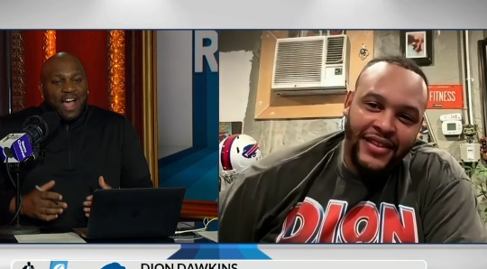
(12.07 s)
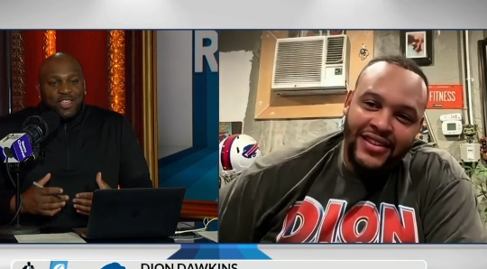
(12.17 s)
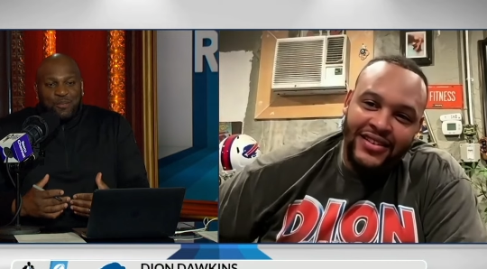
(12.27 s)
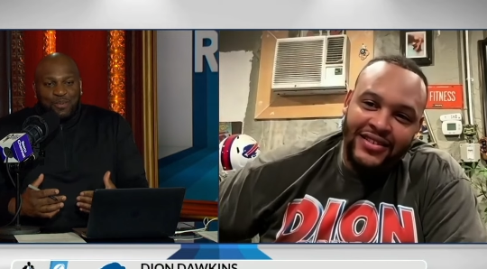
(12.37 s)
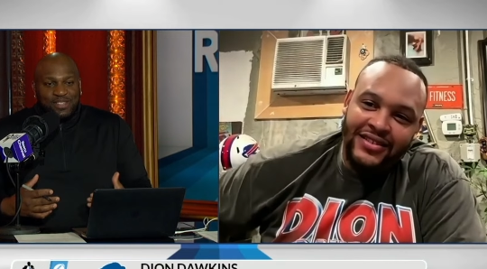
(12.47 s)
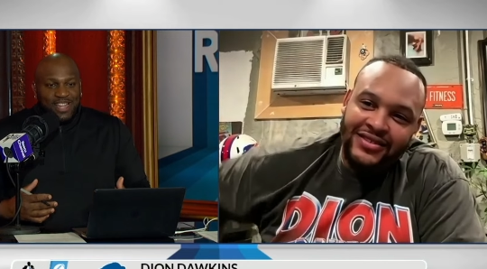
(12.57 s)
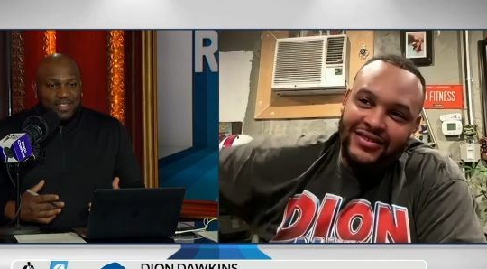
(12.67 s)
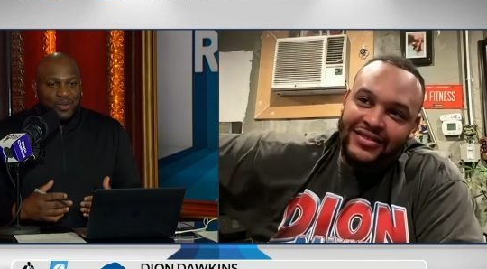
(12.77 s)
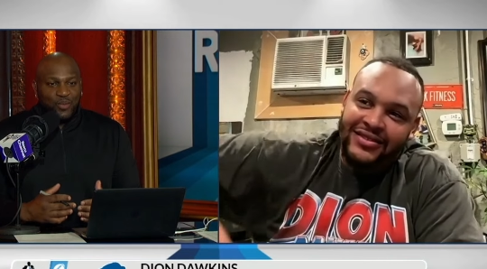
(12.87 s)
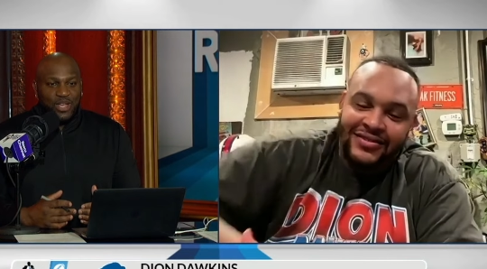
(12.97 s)
Speaker 1: How you
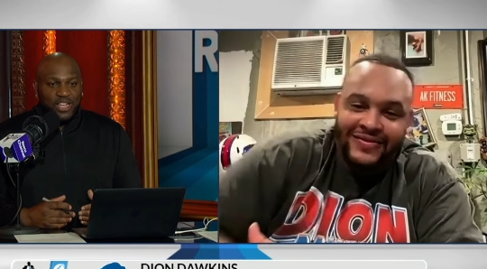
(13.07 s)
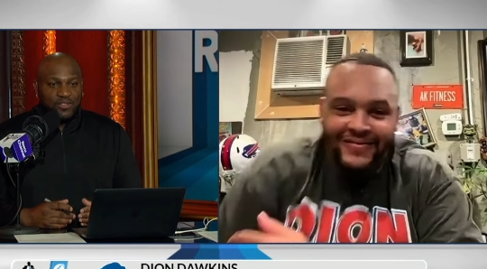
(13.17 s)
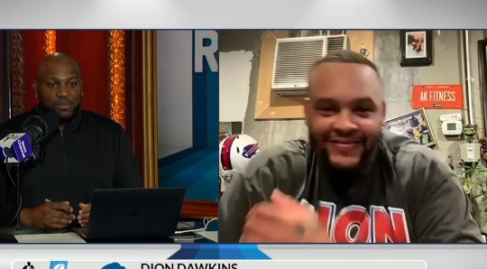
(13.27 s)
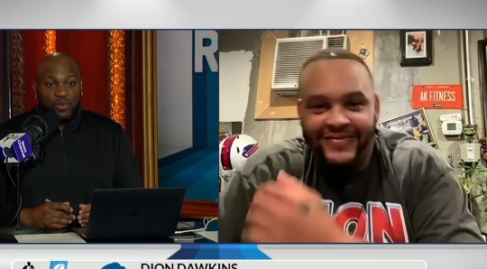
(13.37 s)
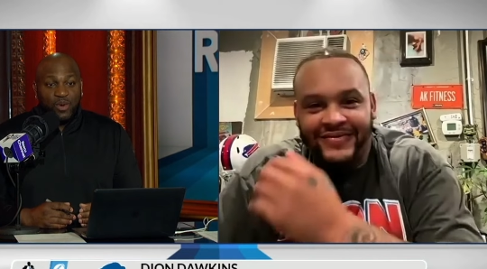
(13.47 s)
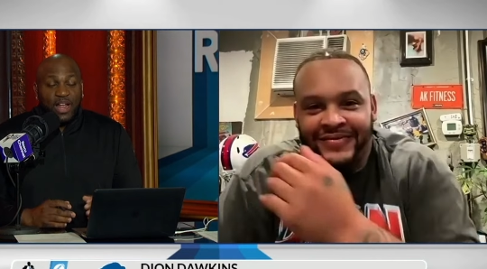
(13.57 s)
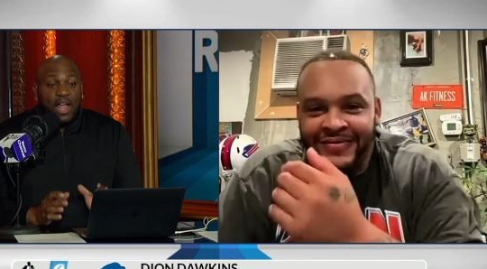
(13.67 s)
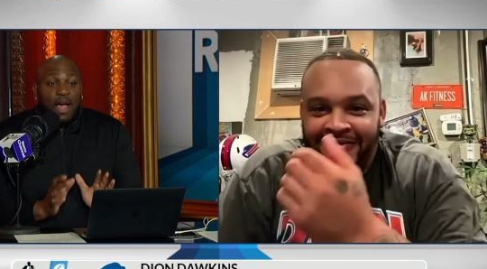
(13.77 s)
protect the wings from the ranch?